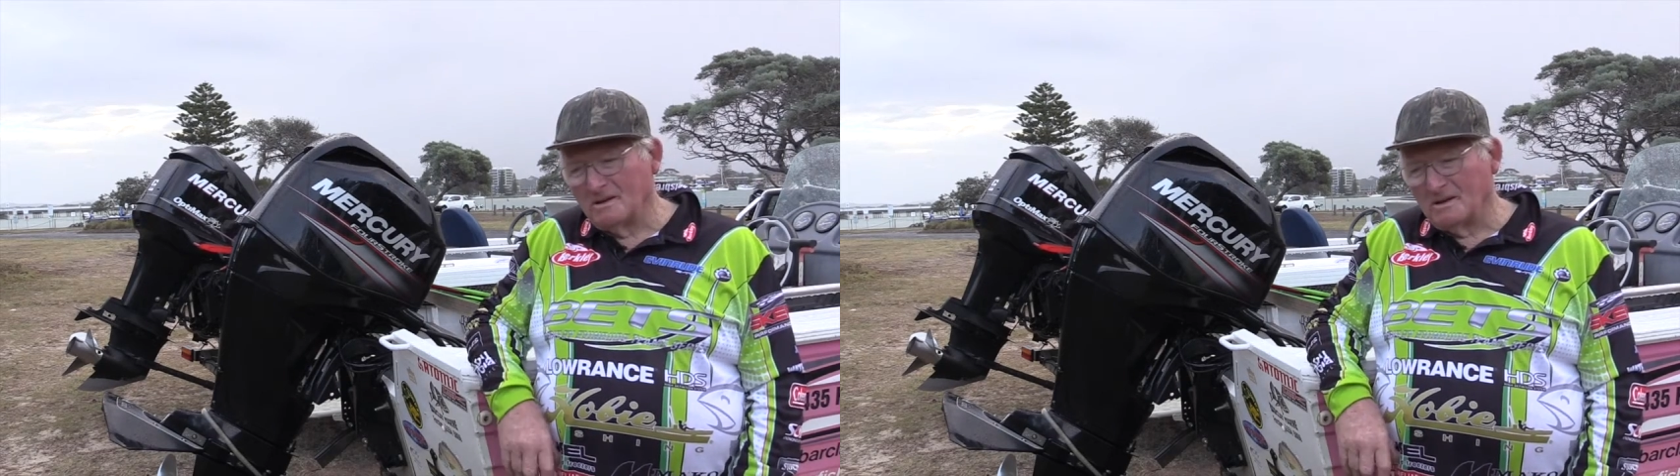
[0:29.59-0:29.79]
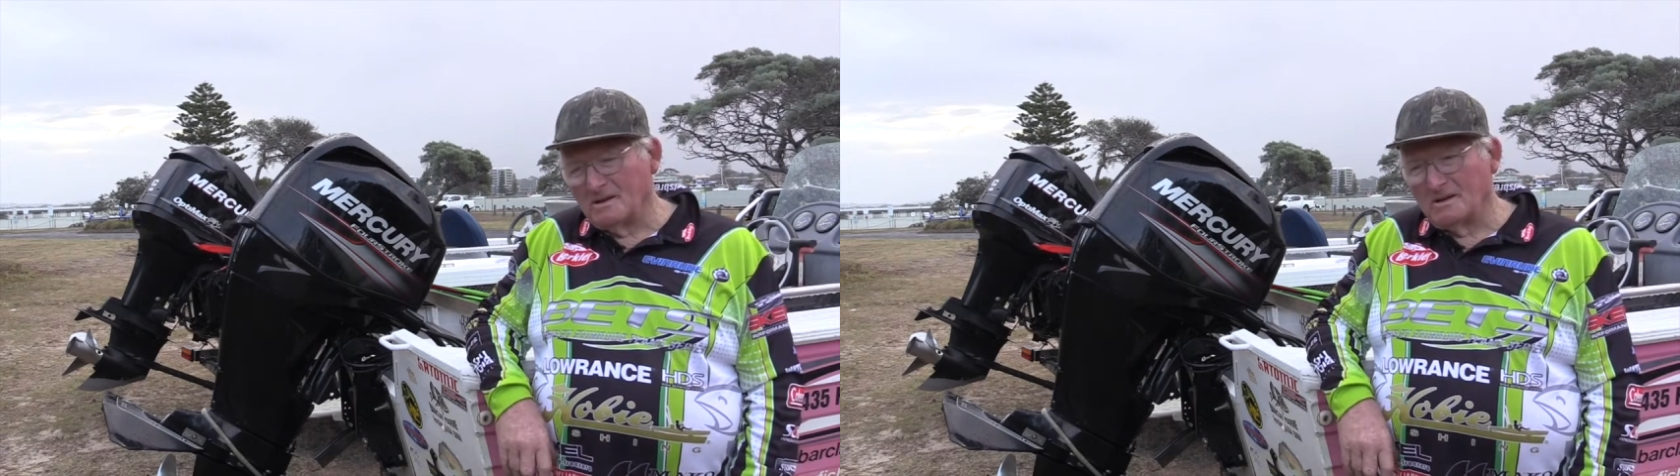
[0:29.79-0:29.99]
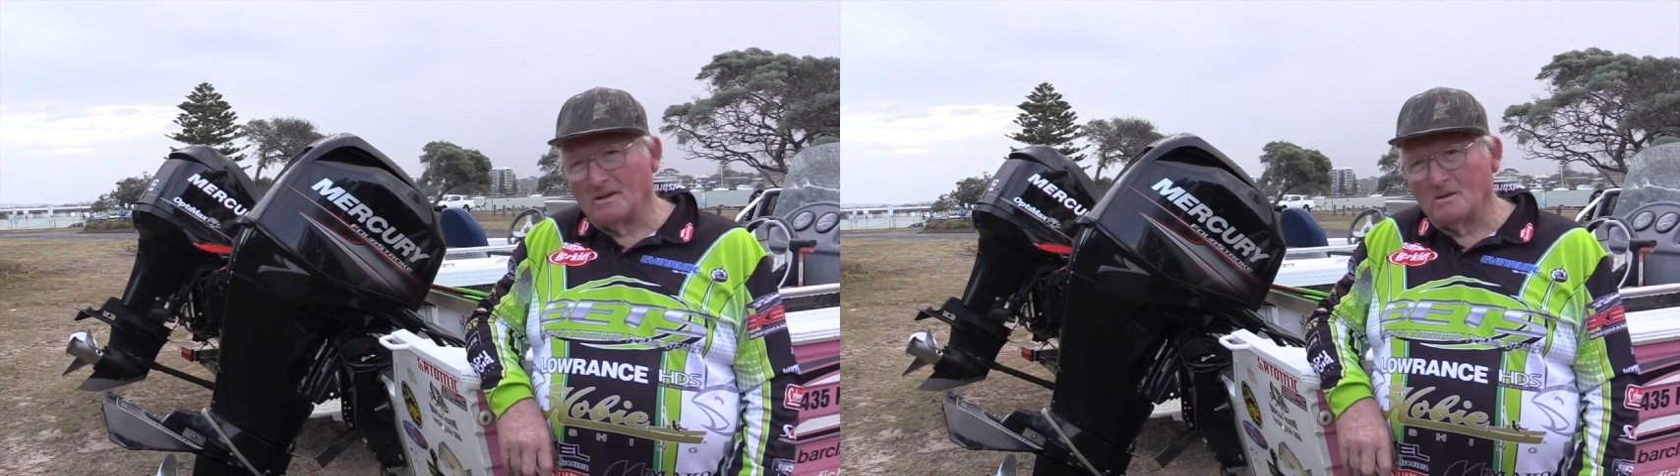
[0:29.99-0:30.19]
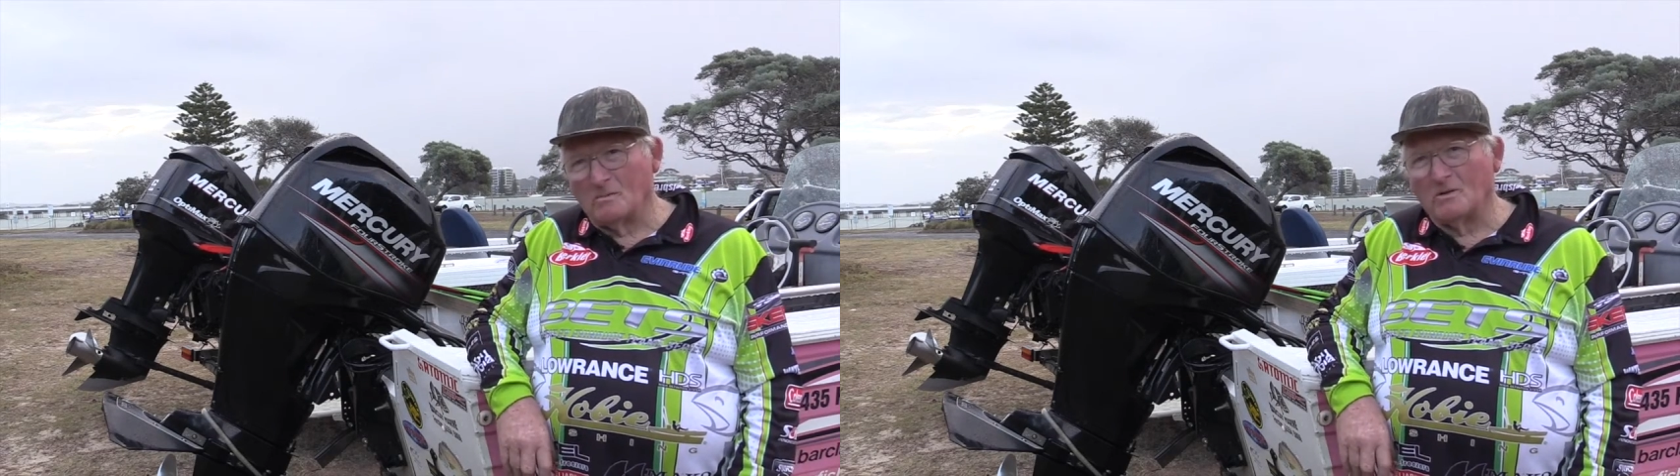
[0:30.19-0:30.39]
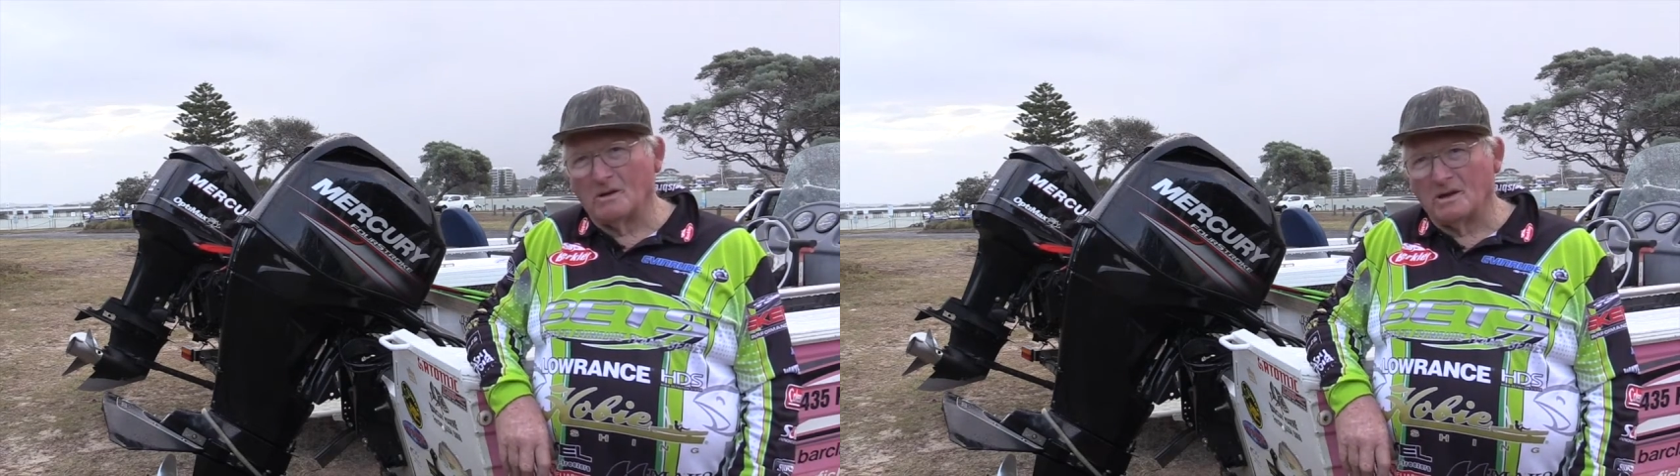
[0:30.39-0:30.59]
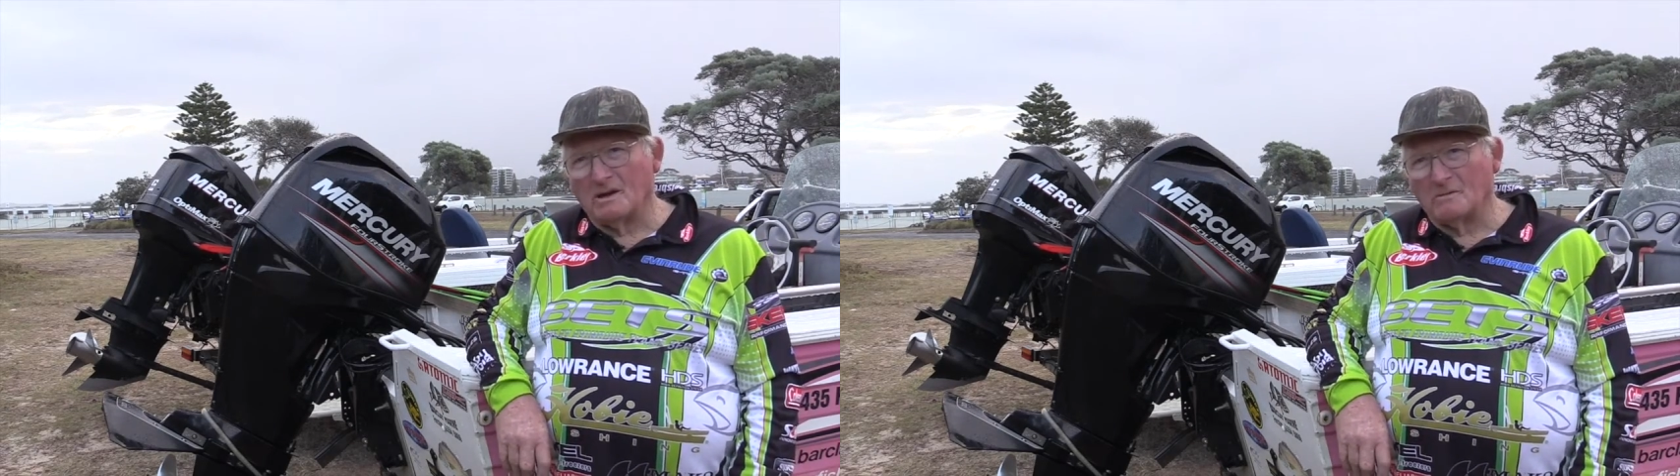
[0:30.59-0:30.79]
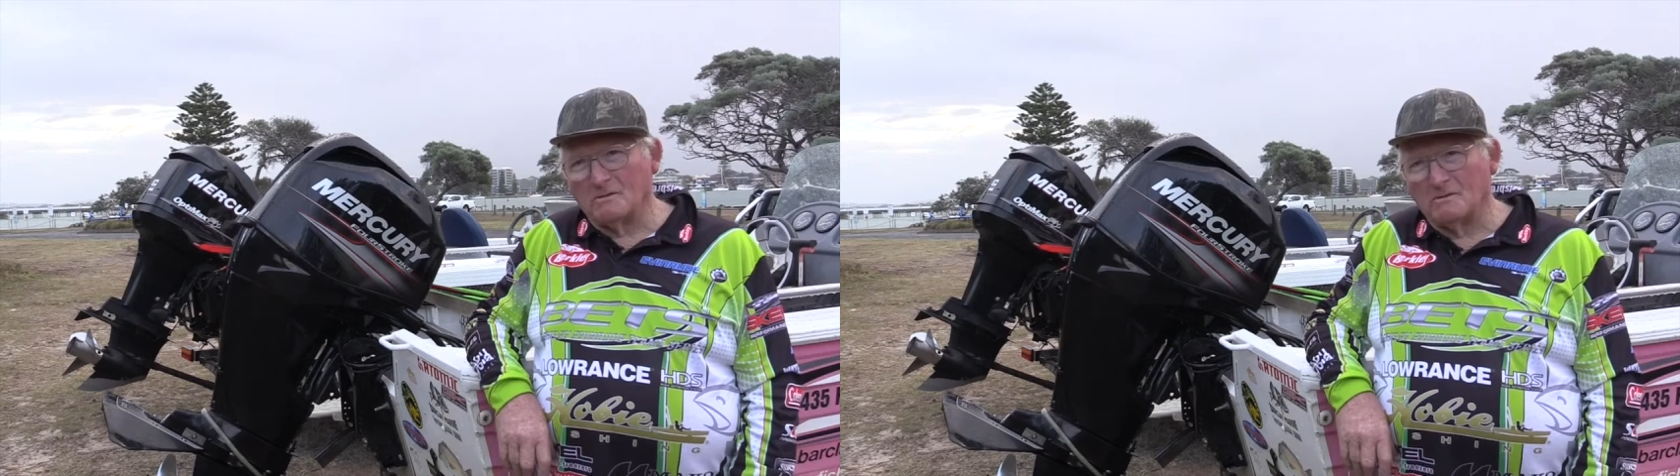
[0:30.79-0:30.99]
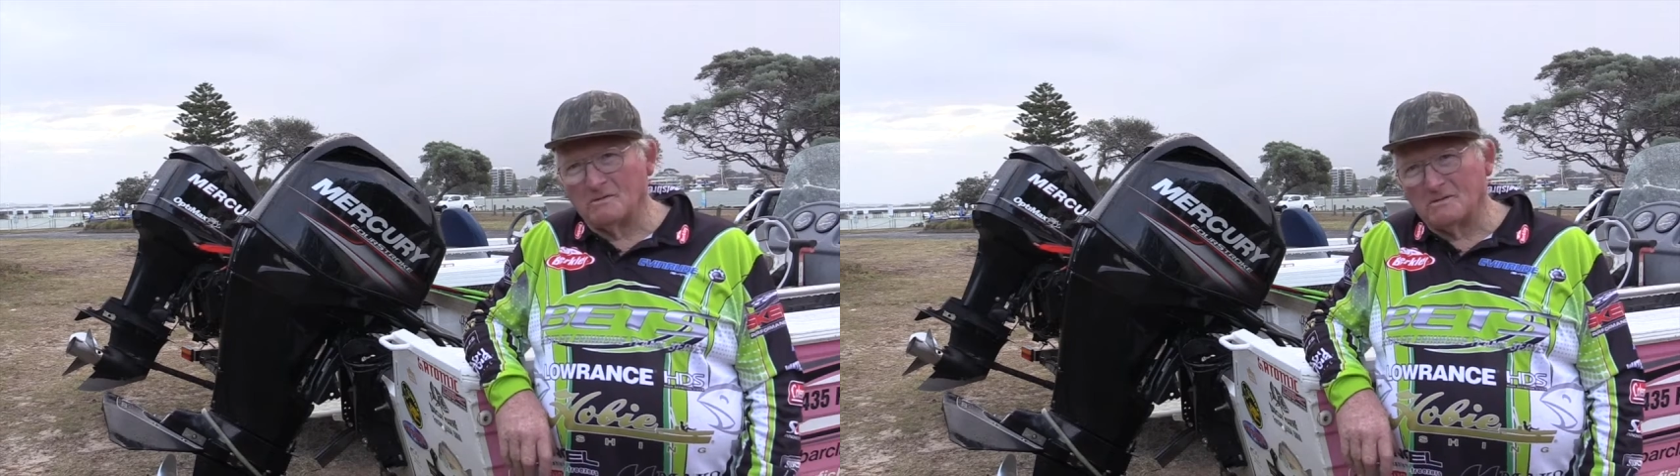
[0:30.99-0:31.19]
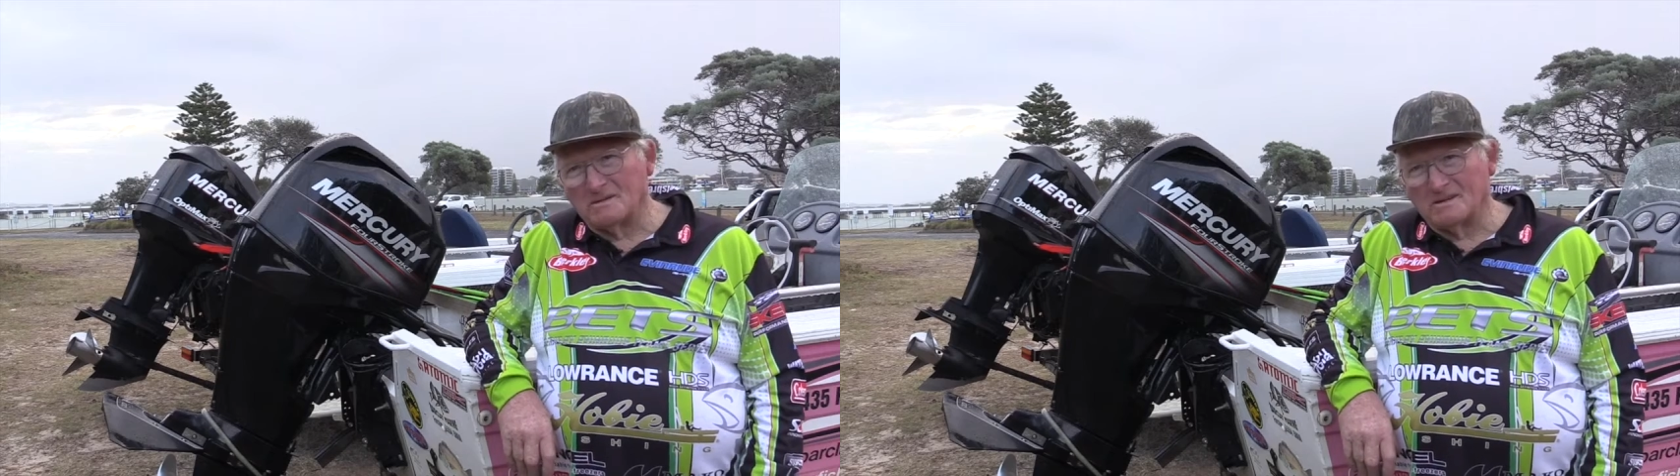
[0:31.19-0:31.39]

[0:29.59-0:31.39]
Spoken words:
and I'm really happy with it.